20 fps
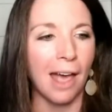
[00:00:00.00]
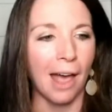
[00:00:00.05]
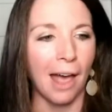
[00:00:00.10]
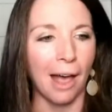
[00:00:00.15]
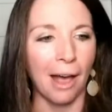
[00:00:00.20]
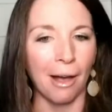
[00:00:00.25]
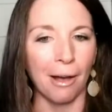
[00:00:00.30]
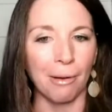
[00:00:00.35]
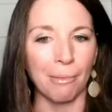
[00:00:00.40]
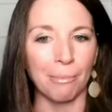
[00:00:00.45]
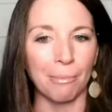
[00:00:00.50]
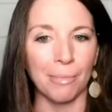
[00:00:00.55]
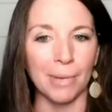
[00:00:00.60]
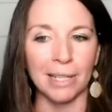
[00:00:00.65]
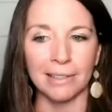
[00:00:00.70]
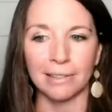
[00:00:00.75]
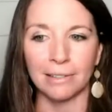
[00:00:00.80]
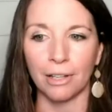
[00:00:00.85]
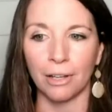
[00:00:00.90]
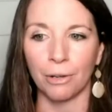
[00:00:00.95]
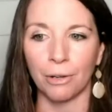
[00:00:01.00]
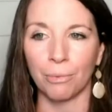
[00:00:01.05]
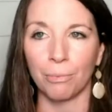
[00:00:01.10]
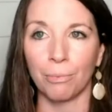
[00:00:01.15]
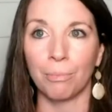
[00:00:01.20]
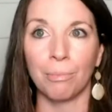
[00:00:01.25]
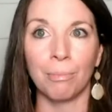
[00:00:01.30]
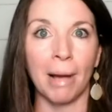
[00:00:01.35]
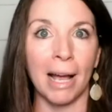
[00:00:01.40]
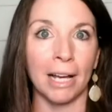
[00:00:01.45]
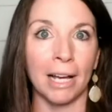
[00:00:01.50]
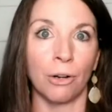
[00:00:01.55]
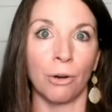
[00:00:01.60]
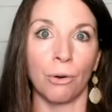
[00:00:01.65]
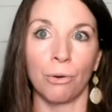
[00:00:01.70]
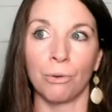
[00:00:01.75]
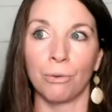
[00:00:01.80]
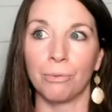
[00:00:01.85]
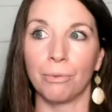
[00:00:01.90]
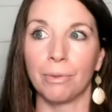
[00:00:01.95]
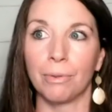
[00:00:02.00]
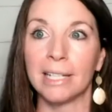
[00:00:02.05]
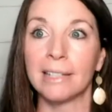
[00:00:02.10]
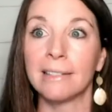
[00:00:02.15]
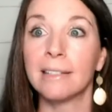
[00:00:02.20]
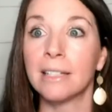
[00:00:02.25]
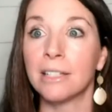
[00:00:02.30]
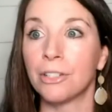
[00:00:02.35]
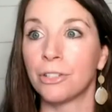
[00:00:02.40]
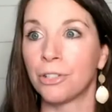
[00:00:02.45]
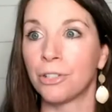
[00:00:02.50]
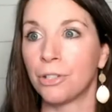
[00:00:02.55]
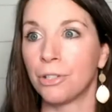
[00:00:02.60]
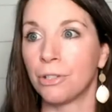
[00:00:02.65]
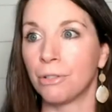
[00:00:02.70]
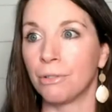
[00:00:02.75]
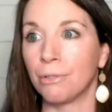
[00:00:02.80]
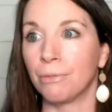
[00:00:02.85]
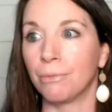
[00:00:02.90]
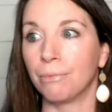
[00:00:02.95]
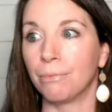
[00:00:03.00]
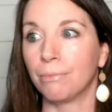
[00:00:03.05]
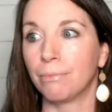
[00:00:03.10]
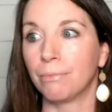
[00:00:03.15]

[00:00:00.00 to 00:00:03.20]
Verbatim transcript: um, and so my goal isn't to